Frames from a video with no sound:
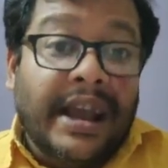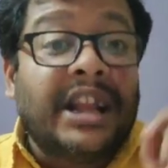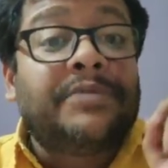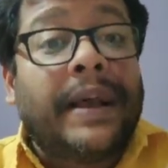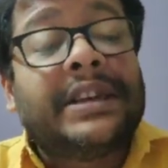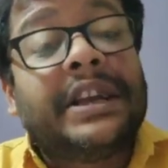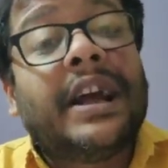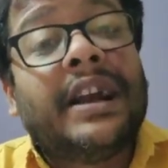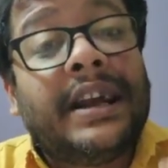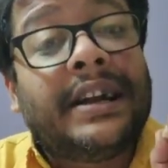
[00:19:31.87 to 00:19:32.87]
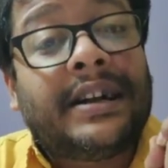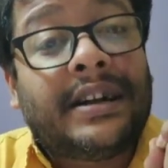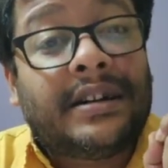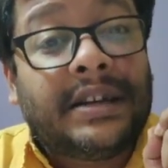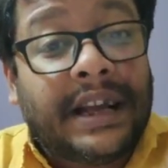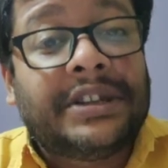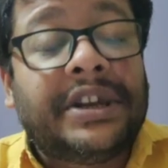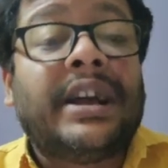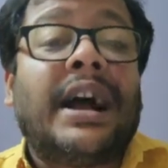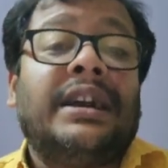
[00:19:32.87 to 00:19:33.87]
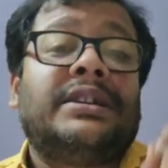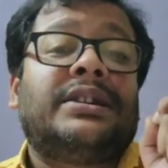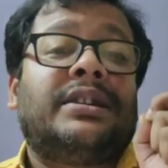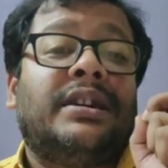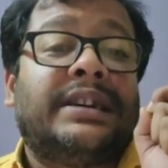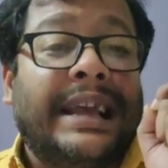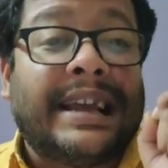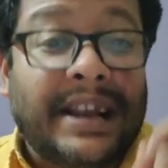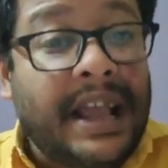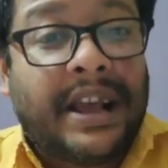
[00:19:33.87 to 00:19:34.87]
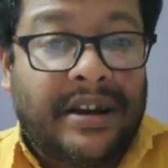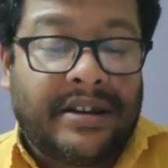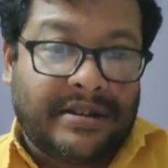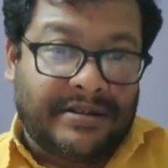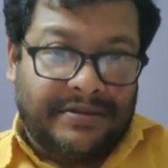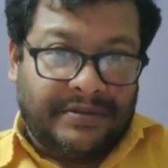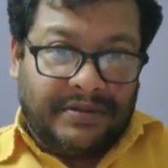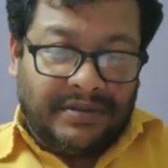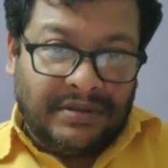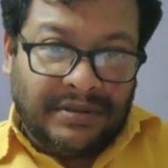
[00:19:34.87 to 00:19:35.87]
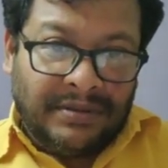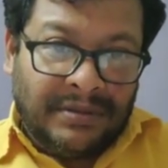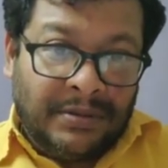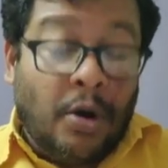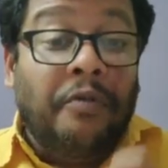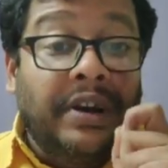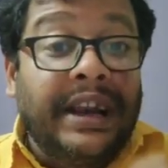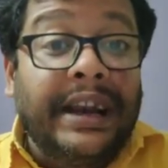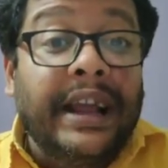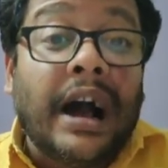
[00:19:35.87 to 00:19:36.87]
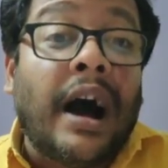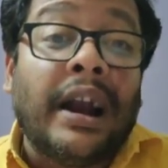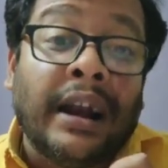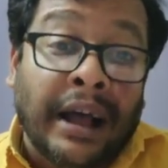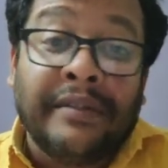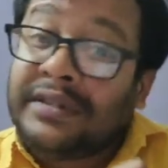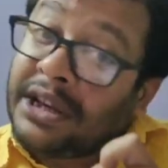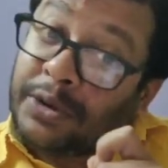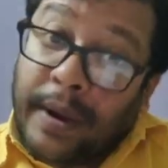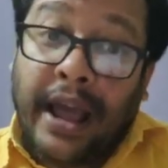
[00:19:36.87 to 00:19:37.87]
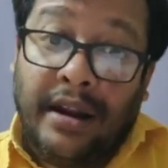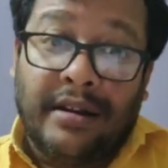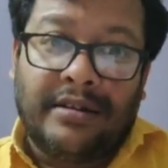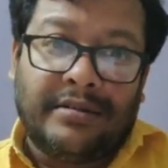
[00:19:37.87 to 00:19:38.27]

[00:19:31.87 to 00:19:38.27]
It is basically teaching us a technique of leading our lives as well.